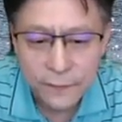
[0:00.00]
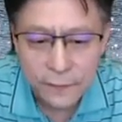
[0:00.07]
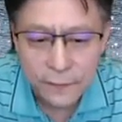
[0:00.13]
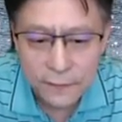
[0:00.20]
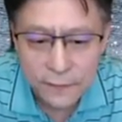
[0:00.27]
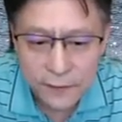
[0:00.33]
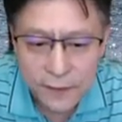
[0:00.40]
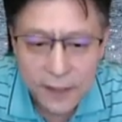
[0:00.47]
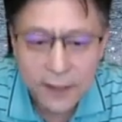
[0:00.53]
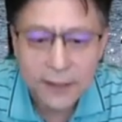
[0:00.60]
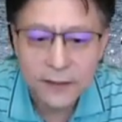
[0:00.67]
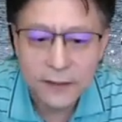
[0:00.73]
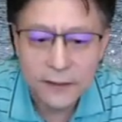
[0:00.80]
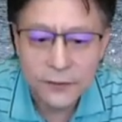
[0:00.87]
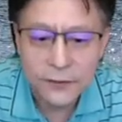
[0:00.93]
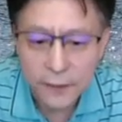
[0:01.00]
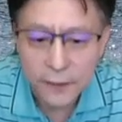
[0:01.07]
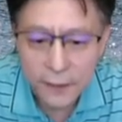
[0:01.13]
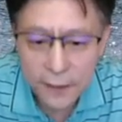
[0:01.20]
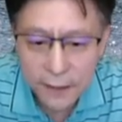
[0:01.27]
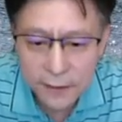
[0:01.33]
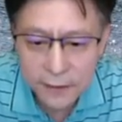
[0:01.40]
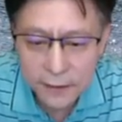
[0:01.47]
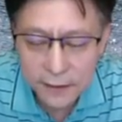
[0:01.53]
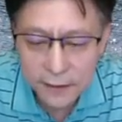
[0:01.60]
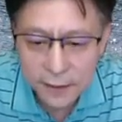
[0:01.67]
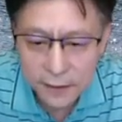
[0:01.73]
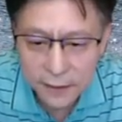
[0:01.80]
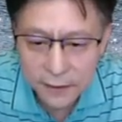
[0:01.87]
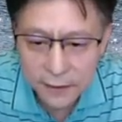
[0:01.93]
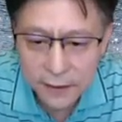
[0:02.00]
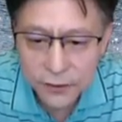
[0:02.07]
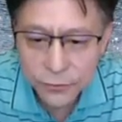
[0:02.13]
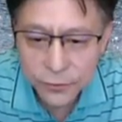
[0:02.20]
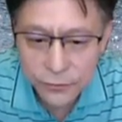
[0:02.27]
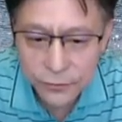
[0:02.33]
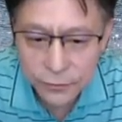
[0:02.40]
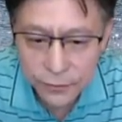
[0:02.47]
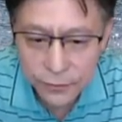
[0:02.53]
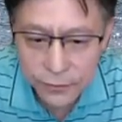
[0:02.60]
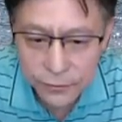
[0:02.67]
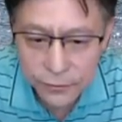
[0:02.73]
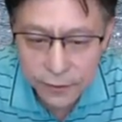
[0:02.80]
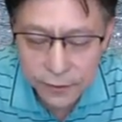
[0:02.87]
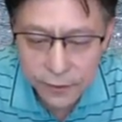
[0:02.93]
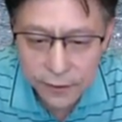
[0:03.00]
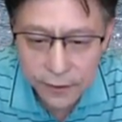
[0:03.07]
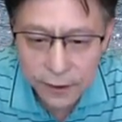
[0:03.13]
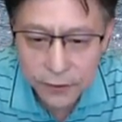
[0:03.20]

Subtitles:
Second is to conduct cutting-edge research and to